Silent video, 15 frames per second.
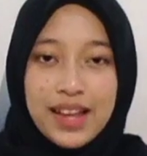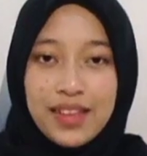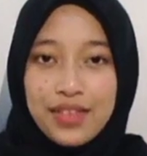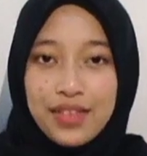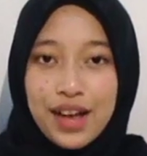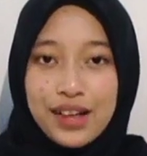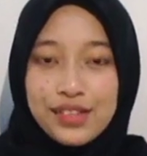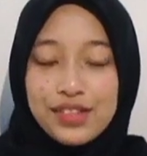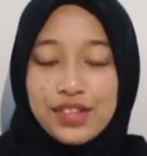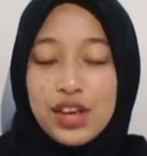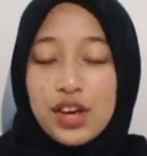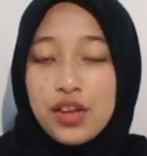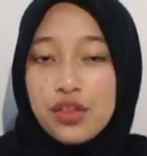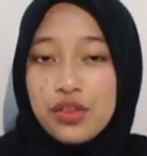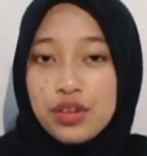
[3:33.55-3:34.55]
Thus,
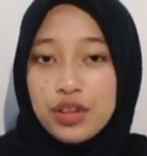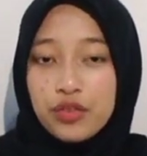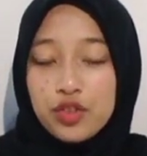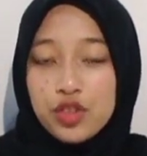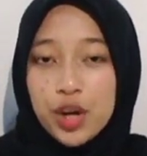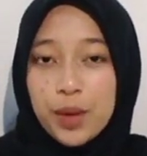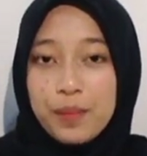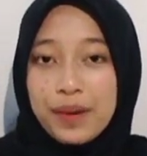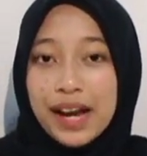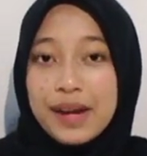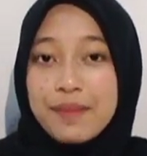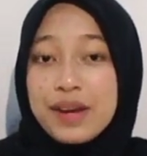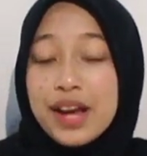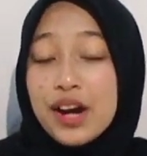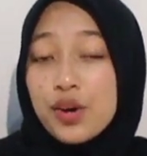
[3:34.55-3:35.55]
thrift shop
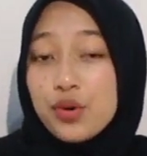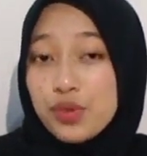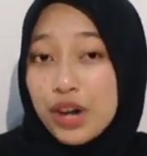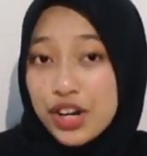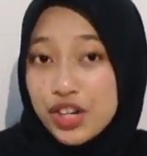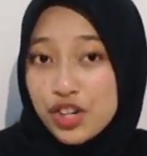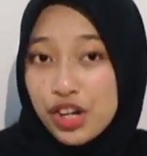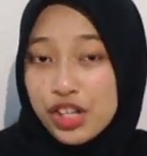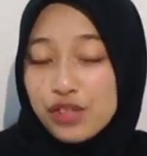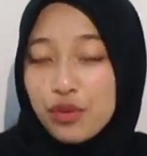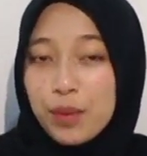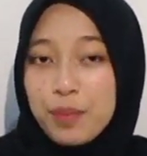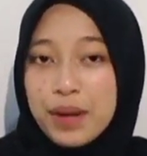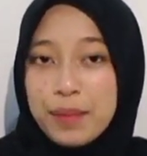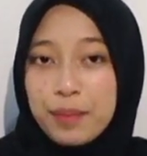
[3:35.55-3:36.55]
can be a great choice
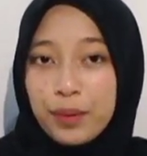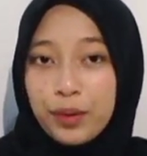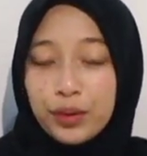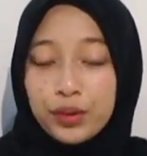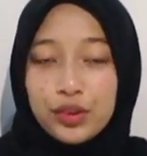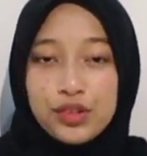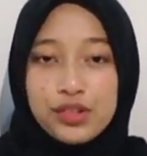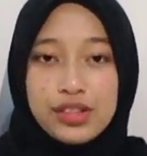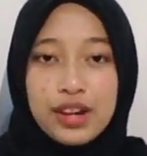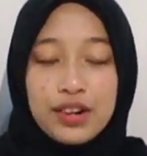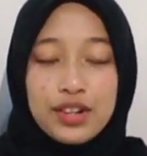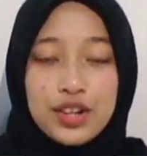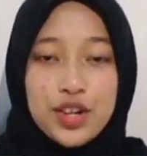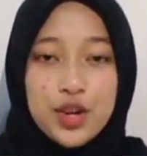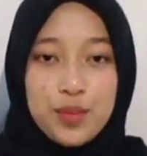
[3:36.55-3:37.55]
for people to
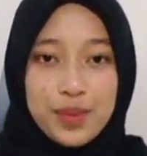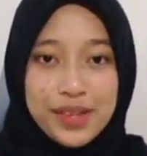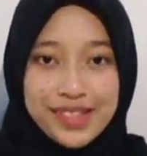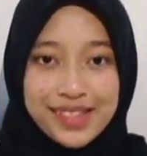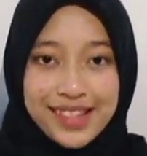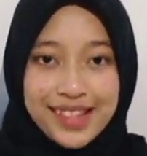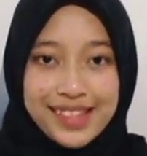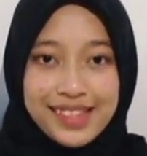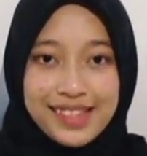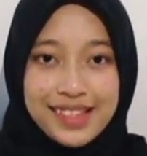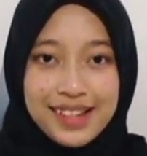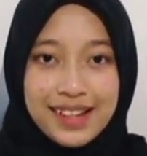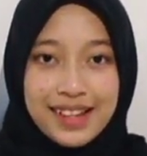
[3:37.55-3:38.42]
start a new business.